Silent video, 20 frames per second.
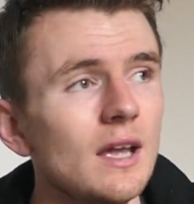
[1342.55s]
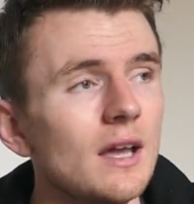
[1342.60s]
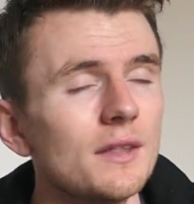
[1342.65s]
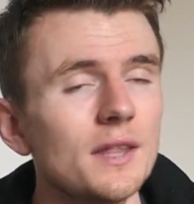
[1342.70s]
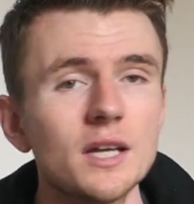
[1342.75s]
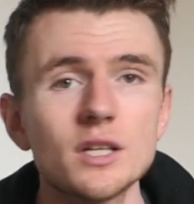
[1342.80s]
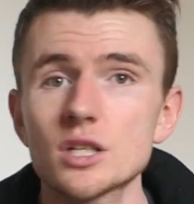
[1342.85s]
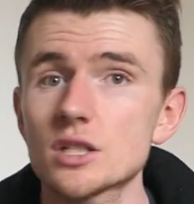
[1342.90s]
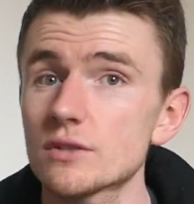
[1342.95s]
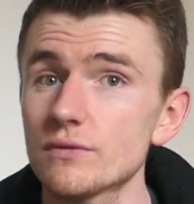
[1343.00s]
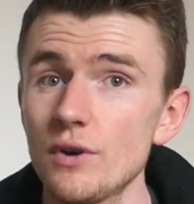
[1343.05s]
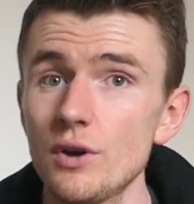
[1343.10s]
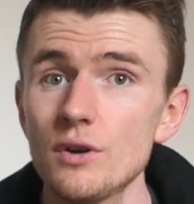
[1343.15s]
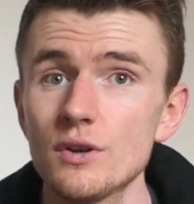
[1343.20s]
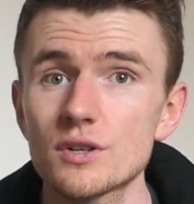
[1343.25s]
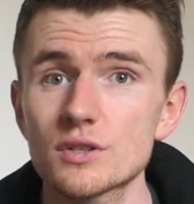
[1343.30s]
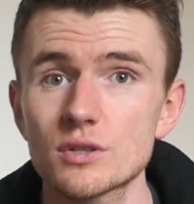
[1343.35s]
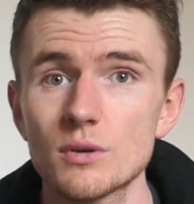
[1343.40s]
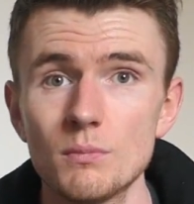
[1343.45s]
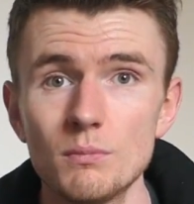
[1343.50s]
They just
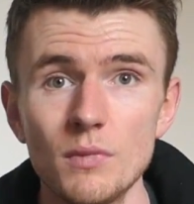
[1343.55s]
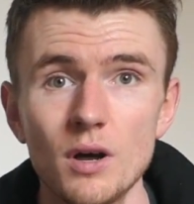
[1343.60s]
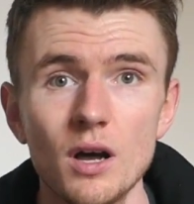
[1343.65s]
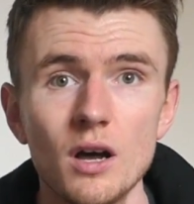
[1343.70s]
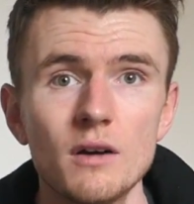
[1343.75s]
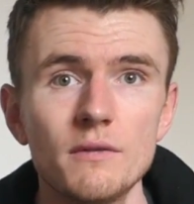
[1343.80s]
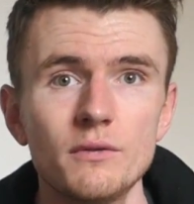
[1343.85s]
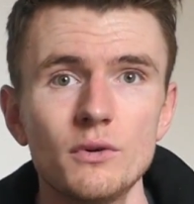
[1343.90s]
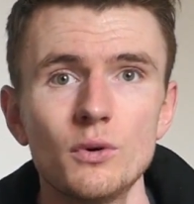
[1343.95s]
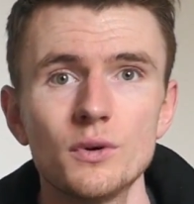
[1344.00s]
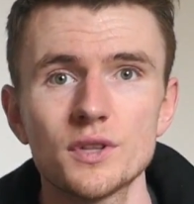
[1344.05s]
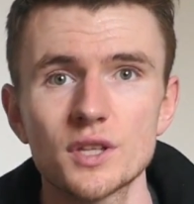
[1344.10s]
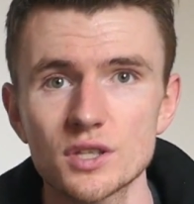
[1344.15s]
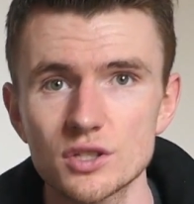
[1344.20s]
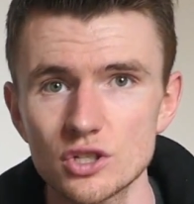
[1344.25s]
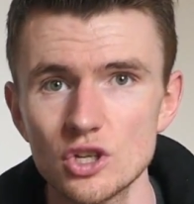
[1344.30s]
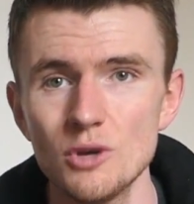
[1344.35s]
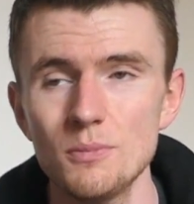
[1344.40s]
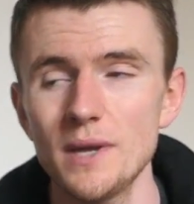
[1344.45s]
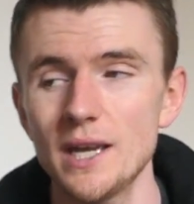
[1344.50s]
focus on Marvel and the
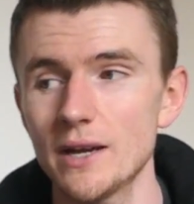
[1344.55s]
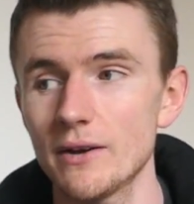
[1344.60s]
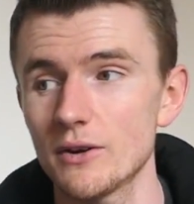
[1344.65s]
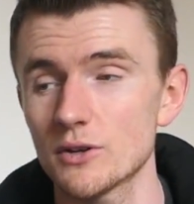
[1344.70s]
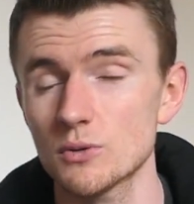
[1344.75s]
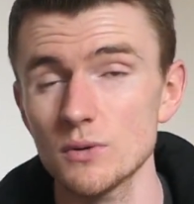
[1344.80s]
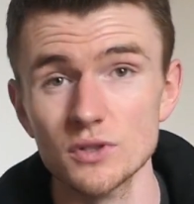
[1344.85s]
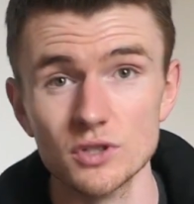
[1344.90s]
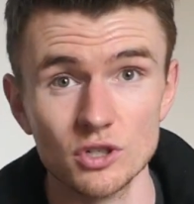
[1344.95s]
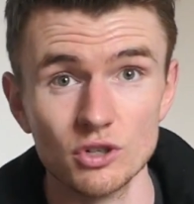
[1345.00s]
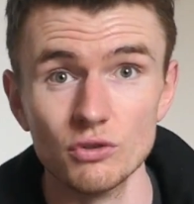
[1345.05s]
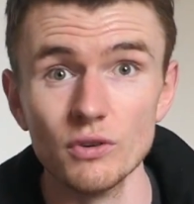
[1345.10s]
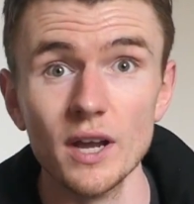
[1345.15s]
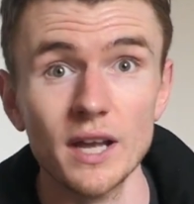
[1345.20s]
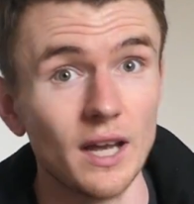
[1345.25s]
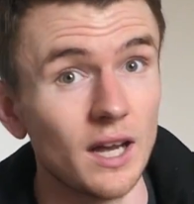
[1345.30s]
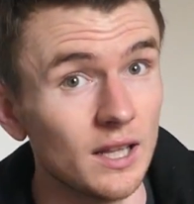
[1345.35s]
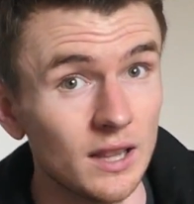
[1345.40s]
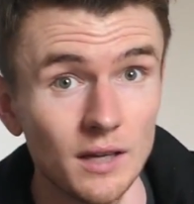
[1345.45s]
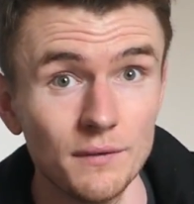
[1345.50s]
superheroes, which are
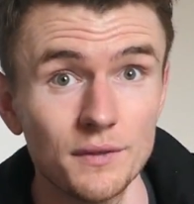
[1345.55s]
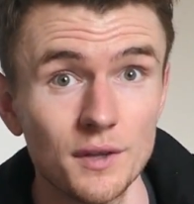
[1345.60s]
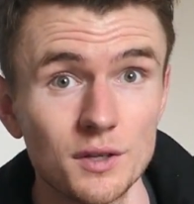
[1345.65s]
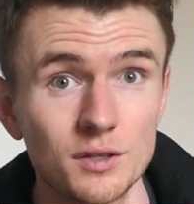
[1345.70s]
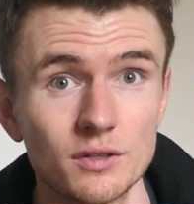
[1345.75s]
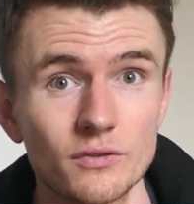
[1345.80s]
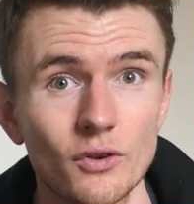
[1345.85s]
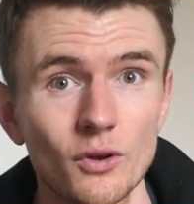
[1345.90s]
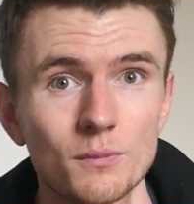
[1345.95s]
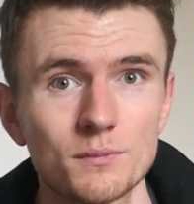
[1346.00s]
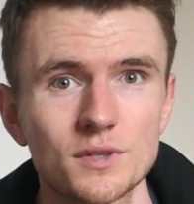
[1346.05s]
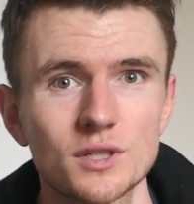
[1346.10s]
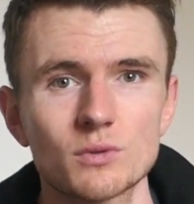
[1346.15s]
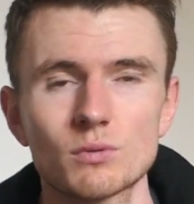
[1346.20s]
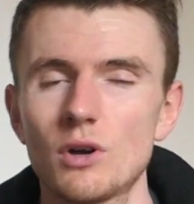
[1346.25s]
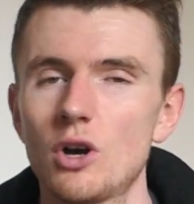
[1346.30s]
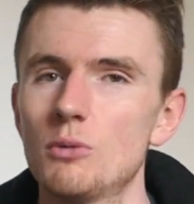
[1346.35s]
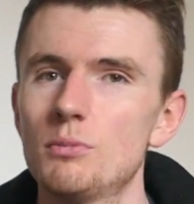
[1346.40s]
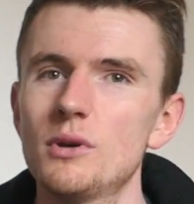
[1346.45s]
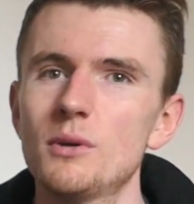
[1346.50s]
great. I love those films as
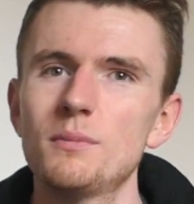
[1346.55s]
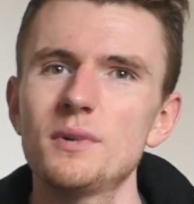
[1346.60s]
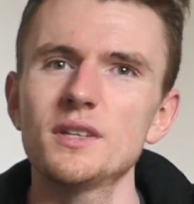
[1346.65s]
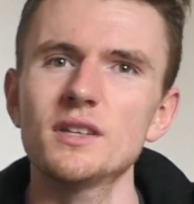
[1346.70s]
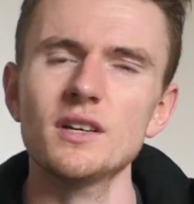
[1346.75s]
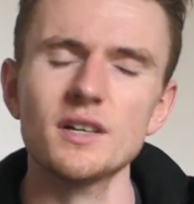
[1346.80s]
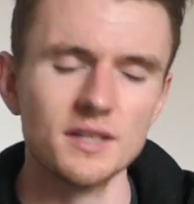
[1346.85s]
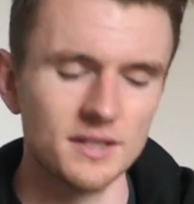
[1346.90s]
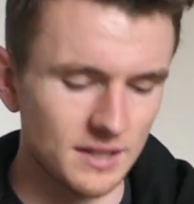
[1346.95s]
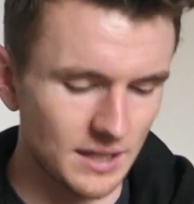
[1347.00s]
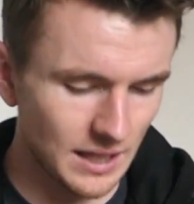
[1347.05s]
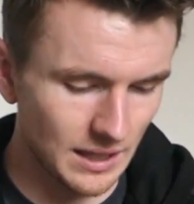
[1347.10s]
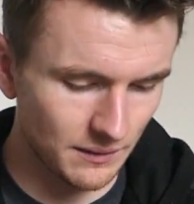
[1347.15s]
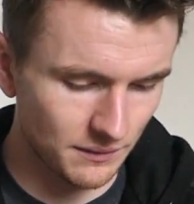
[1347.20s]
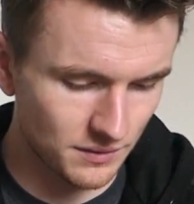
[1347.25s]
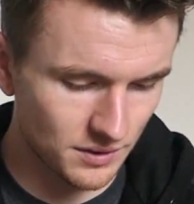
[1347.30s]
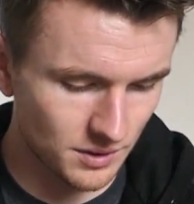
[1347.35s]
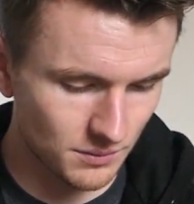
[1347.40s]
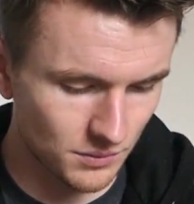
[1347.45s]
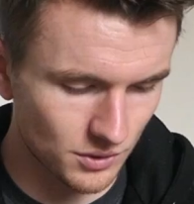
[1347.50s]
well, but it'd be nice to
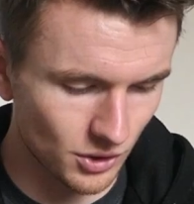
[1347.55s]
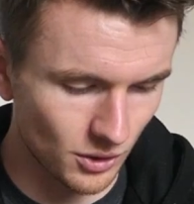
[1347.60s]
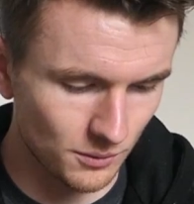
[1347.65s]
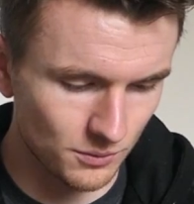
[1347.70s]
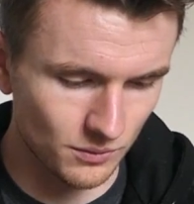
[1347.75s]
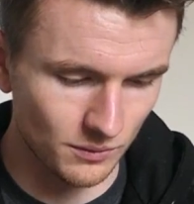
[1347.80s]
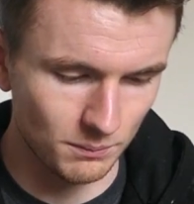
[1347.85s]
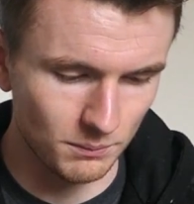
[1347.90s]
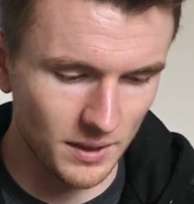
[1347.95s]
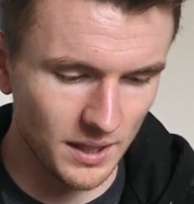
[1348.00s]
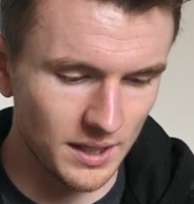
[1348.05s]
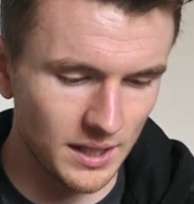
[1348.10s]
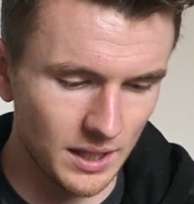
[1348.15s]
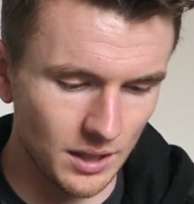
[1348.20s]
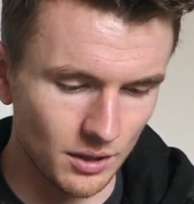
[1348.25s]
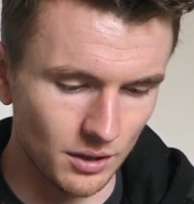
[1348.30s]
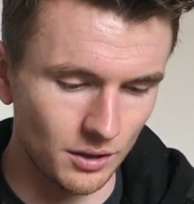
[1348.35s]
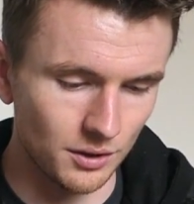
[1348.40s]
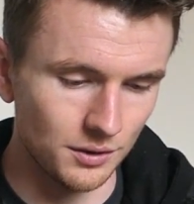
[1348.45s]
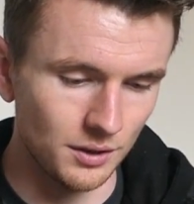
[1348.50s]
have some tops with
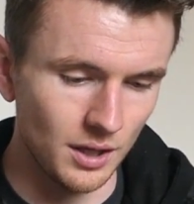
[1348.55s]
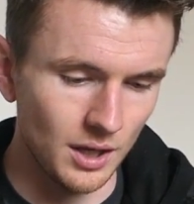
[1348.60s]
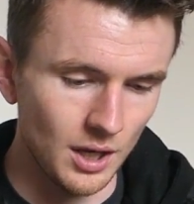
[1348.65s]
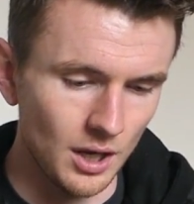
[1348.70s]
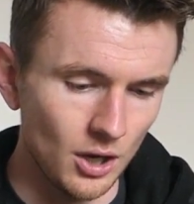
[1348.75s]
Mickey on,